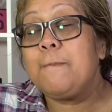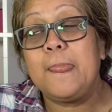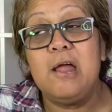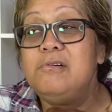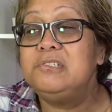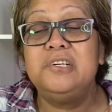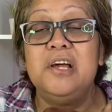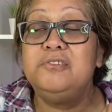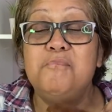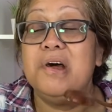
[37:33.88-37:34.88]

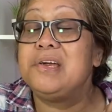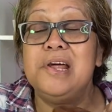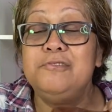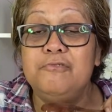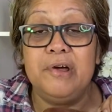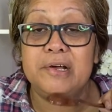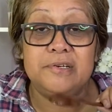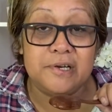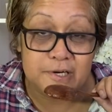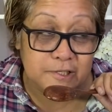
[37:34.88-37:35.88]
So my counteract
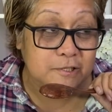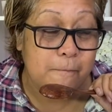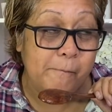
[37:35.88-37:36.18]
is,